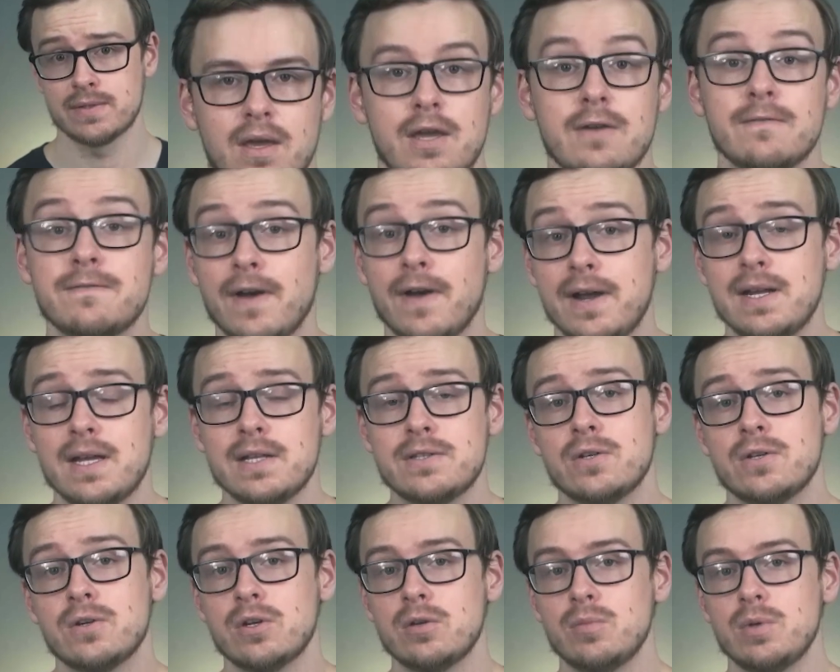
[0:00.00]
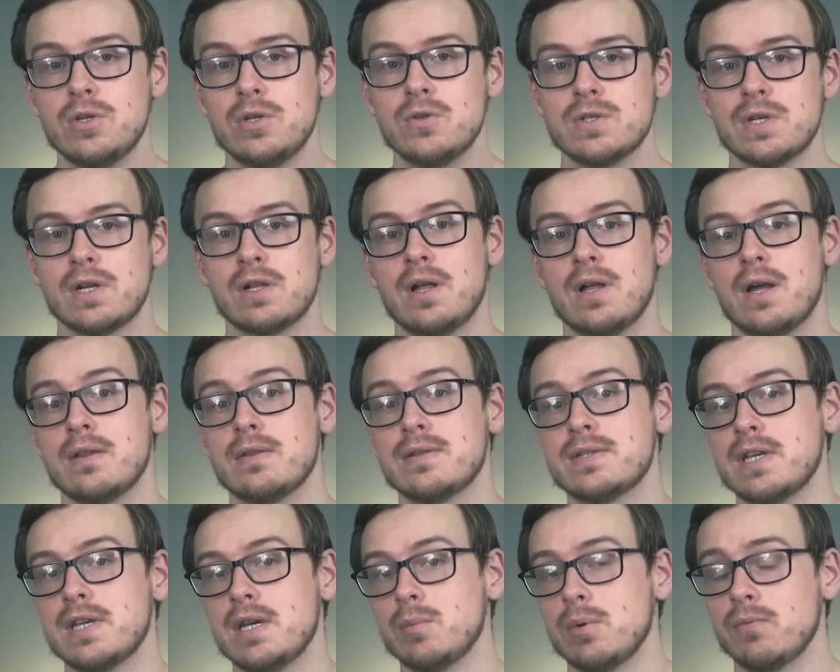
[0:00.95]
In finance, you're going to be using a lot of the
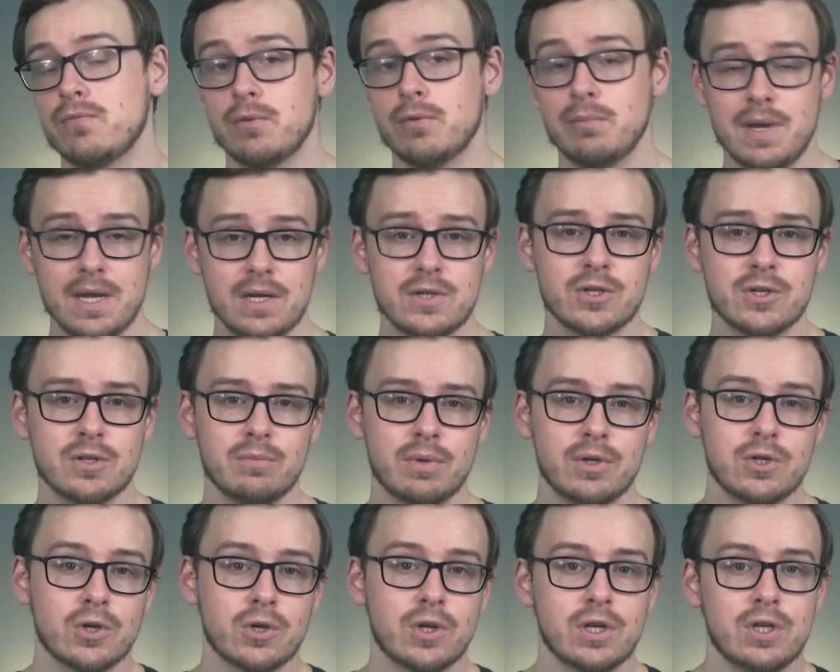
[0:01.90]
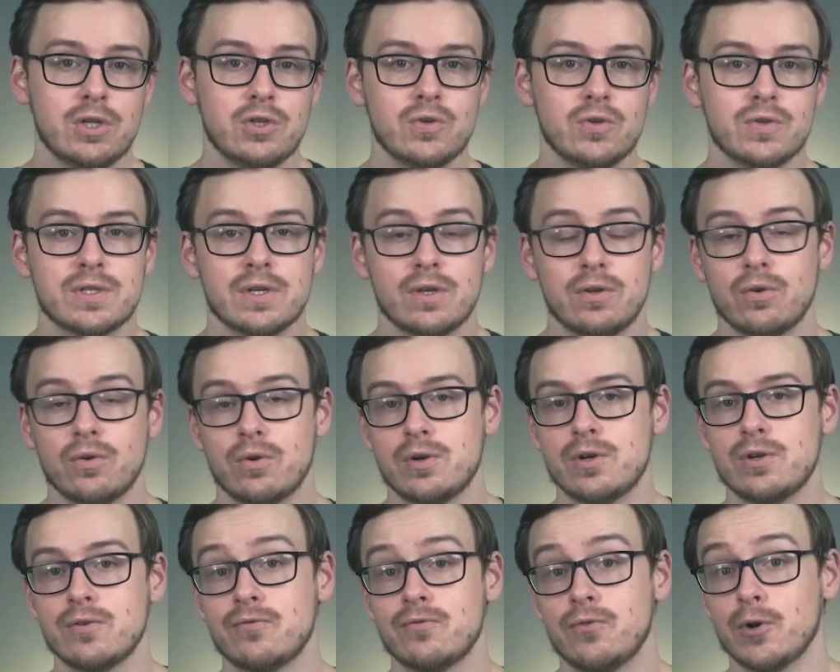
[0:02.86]
same information, but you're going to use it in order
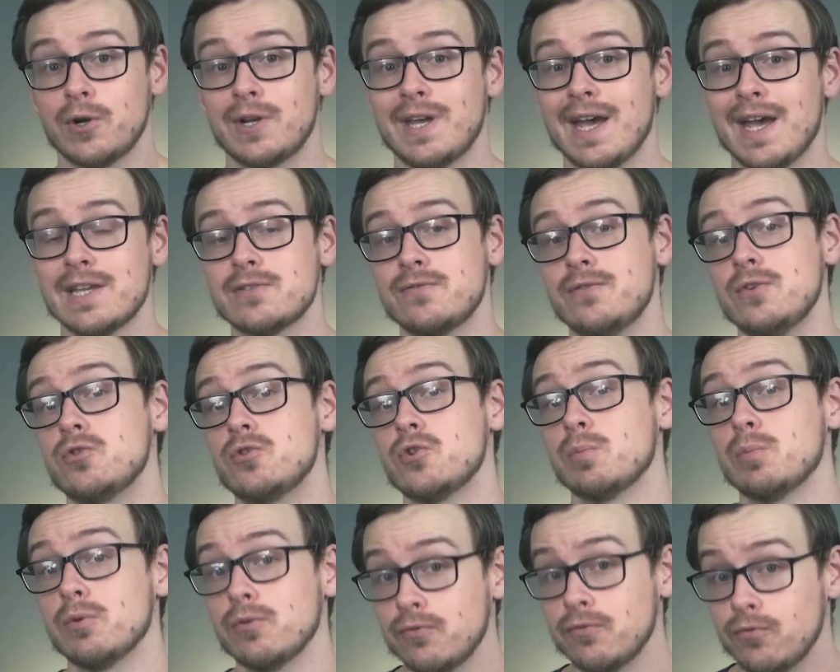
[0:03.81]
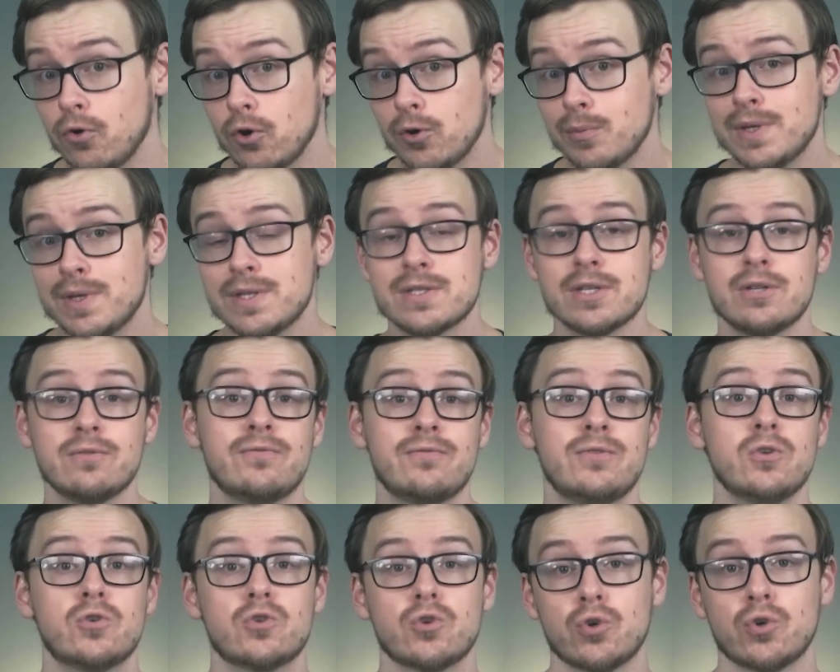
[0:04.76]
to forecast future performance and
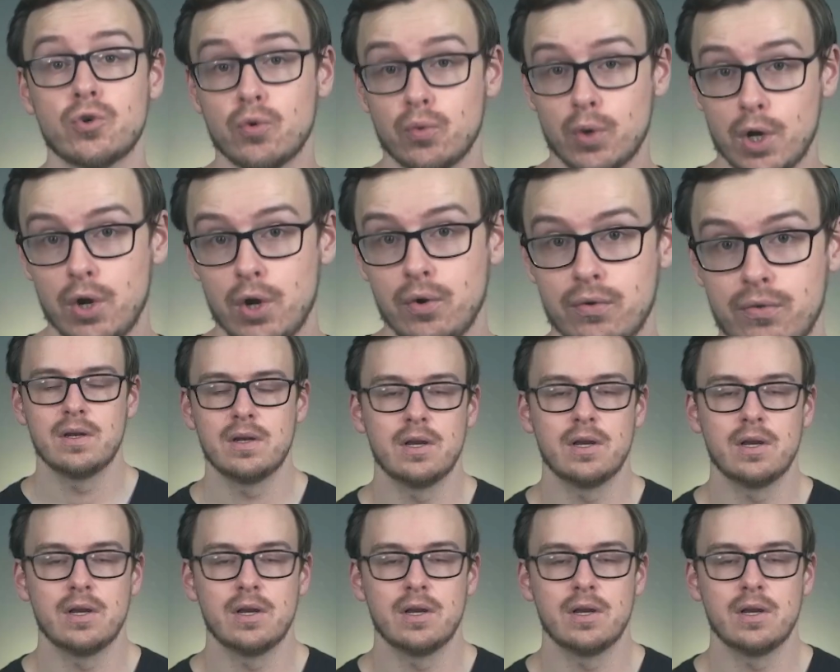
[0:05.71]
future growth.